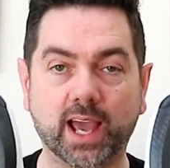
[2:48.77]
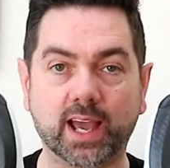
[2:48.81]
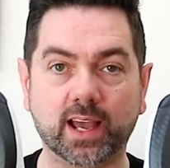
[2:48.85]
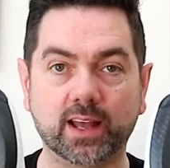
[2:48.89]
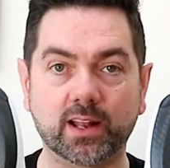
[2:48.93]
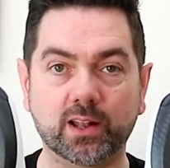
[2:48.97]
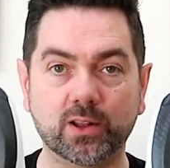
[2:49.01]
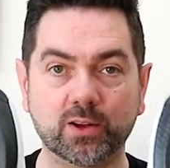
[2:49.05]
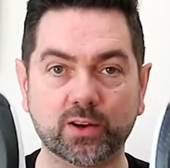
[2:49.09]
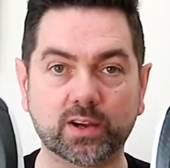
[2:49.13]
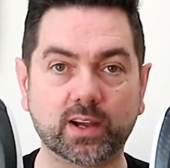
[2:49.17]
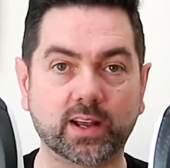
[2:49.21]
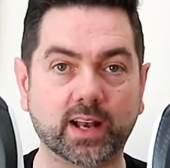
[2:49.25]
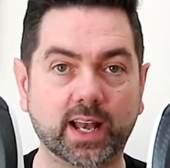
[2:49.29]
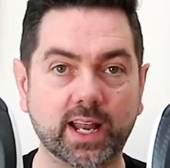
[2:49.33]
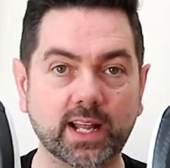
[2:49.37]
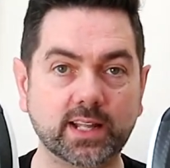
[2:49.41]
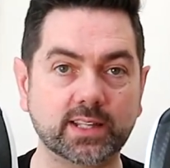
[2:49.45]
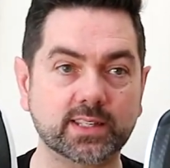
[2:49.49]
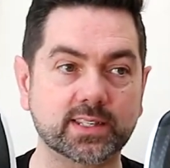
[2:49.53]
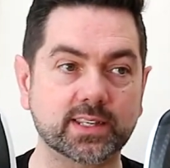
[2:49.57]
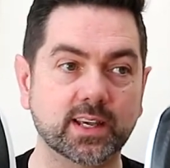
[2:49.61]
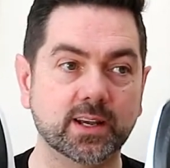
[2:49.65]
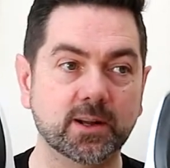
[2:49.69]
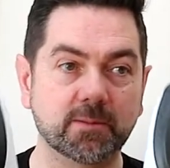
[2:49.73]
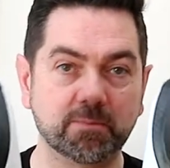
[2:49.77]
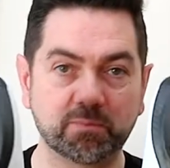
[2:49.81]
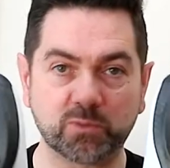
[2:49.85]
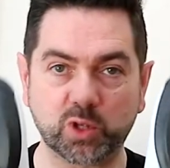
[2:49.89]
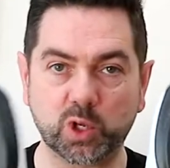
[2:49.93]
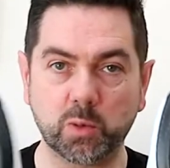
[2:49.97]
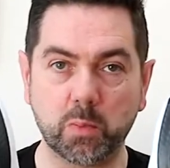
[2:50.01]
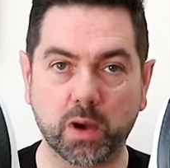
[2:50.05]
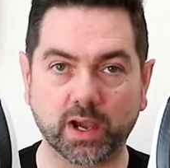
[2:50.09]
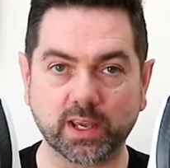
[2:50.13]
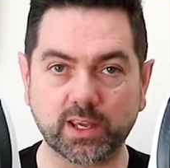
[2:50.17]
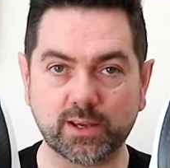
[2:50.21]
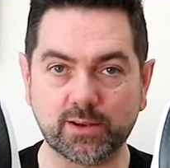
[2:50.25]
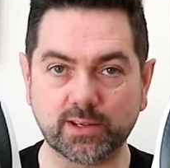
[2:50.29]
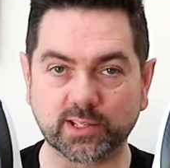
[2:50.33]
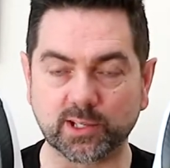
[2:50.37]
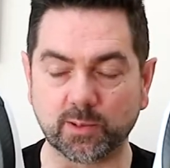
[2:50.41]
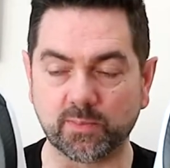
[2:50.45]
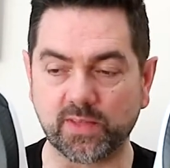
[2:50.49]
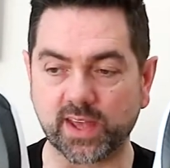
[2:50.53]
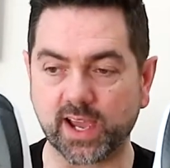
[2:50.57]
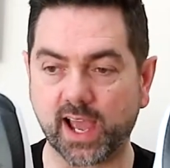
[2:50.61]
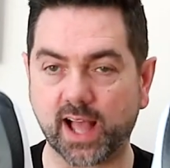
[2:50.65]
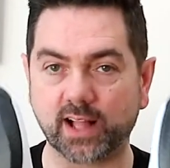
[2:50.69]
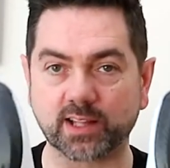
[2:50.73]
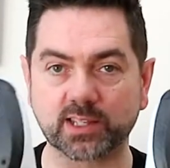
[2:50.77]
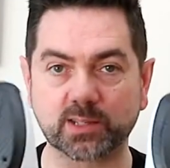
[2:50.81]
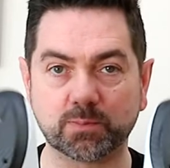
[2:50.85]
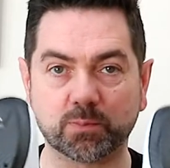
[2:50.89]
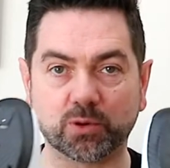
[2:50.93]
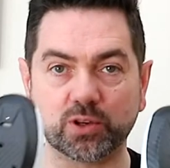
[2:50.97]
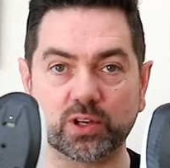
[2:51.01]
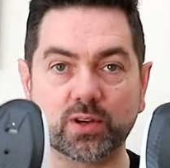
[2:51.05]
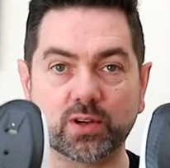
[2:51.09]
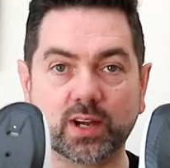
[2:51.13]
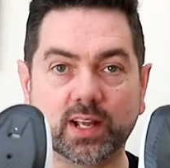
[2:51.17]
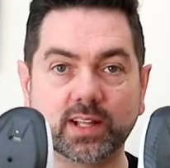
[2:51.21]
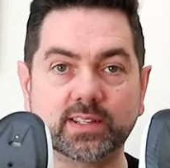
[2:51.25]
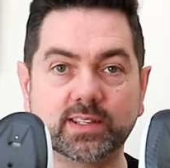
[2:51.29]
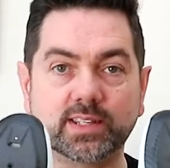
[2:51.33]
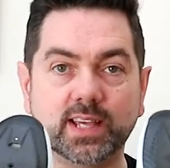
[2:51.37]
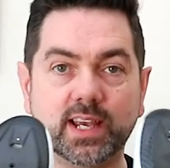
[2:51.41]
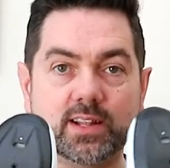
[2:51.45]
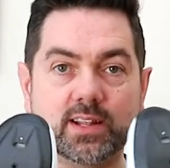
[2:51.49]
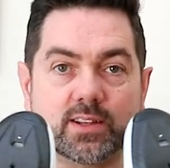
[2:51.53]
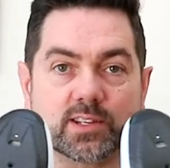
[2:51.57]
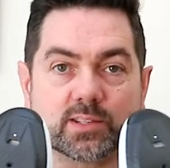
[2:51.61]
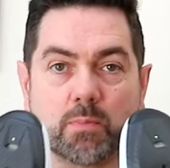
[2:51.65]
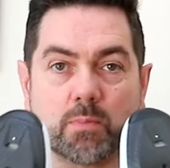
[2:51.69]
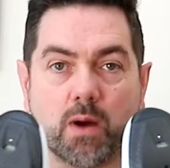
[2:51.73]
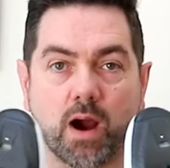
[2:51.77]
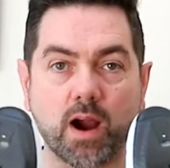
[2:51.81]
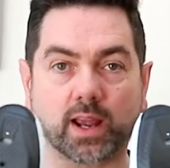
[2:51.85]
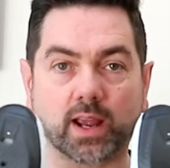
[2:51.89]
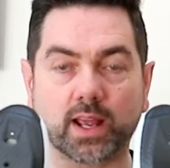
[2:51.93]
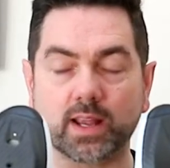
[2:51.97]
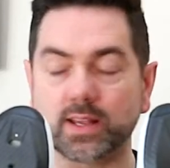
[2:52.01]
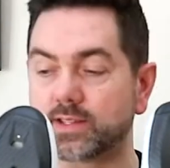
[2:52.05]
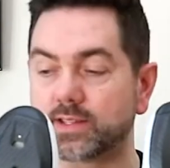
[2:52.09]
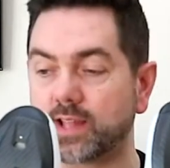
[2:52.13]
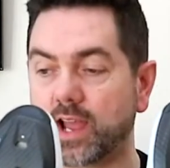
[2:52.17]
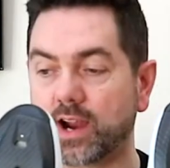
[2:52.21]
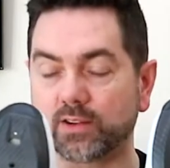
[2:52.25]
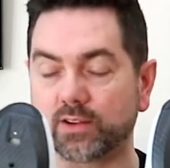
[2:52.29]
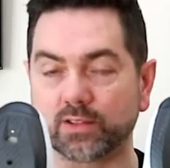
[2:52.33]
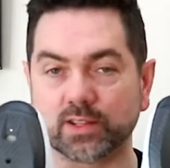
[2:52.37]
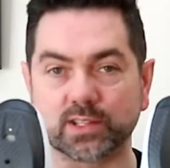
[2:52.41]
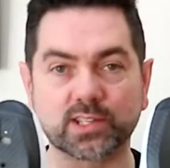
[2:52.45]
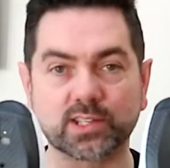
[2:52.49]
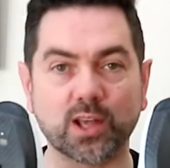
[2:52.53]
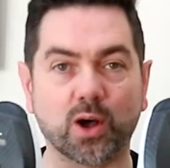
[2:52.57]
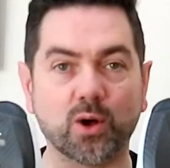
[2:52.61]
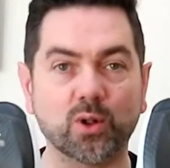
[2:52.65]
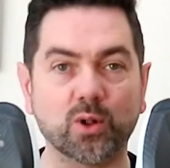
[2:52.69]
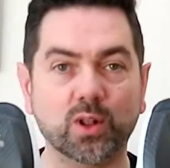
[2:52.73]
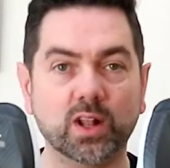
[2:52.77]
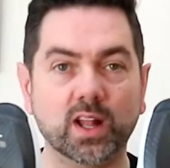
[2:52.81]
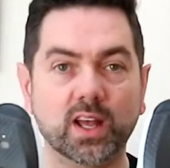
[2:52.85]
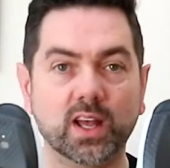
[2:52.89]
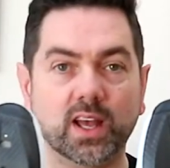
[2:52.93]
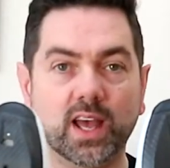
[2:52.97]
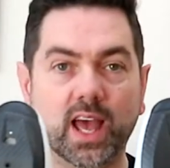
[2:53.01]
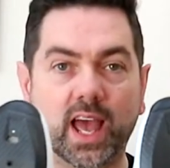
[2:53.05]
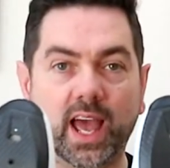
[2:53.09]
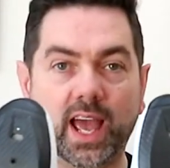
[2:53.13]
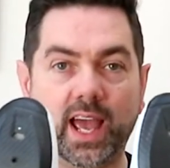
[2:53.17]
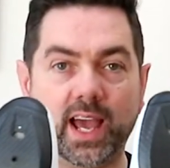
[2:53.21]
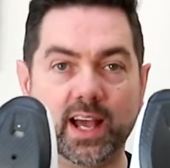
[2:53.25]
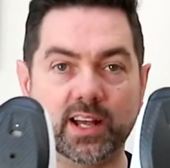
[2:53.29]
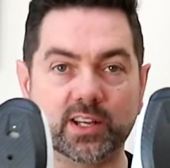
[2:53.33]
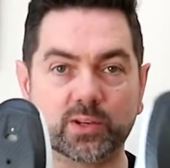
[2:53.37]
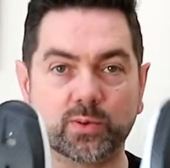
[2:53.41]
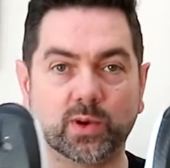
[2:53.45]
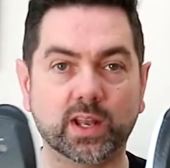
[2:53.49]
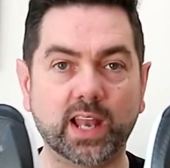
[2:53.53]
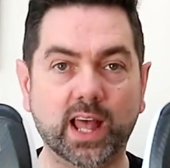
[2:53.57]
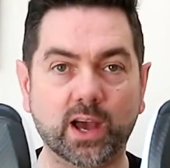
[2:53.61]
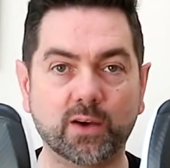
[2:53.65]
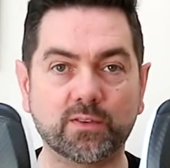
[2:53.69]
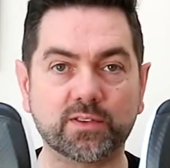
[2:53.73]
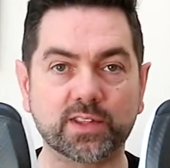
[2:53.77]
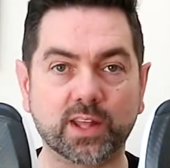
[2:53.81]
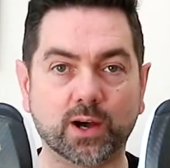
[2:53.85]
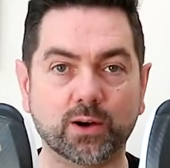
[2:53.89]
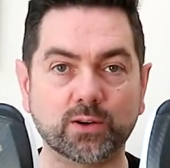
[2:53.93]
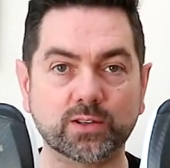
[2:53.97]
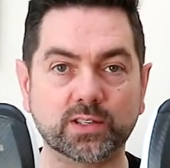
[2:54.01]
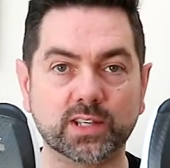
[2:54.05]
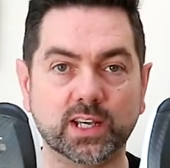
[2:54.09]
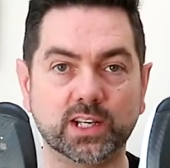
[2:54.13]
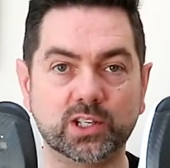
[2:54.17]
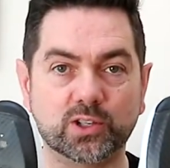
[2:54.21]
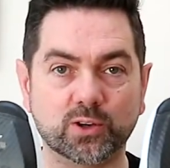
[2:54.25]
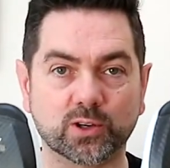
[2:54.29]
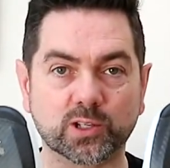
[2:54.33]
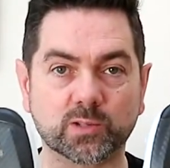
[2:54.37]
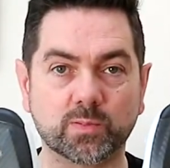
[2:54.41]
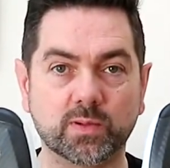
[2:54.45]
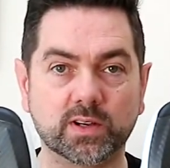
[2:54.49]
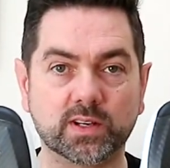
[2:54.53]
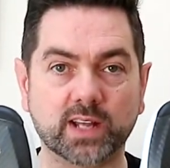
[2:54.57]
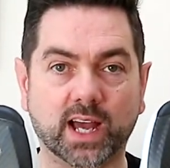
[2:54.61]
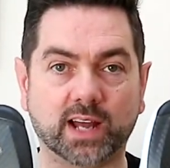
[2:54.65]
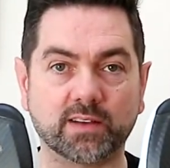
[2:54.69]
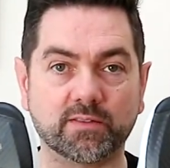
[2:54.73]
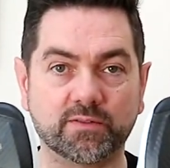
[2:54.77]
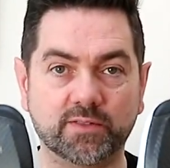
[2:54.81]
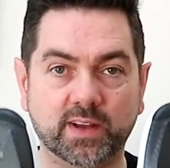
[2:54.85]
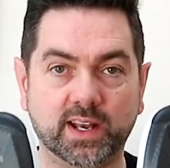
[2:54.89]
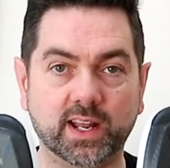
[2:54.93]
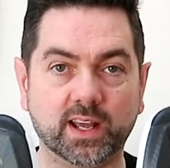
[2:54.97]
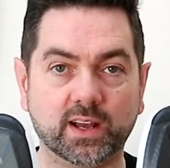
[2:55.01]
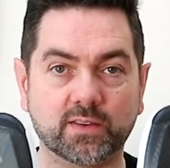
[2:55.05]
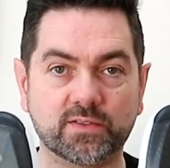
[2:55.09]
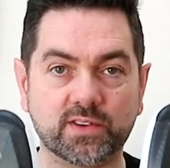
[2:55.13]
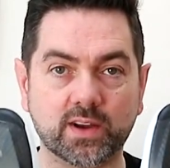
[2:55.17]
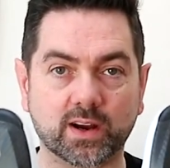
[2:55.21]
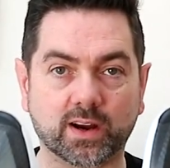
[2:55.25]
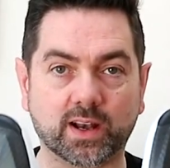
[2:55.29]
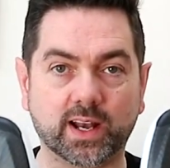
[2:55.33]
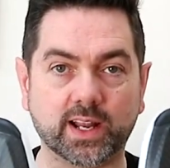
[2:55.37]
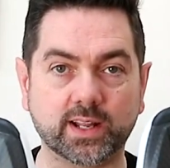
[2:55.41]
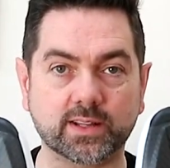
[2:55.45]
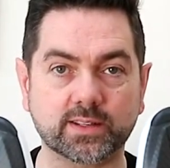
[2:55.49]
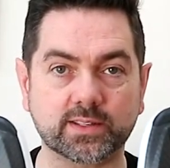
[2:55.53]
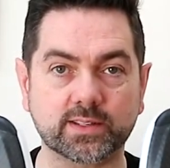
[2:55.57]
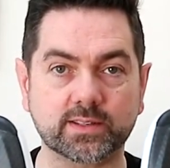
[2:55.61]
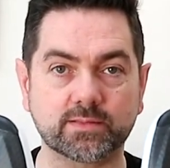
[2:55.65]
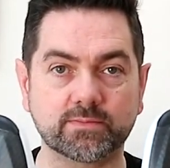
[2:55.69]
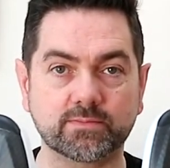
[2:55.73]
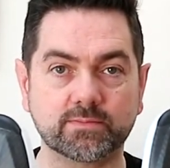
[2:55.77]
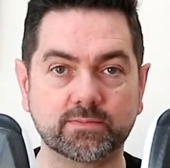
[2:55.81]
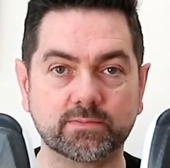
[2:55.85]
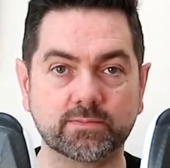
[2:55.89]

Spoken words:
Look cleats. You might use something else, but you can see there's markings there on the sole to allow for those adjustment and fitting of your cleats.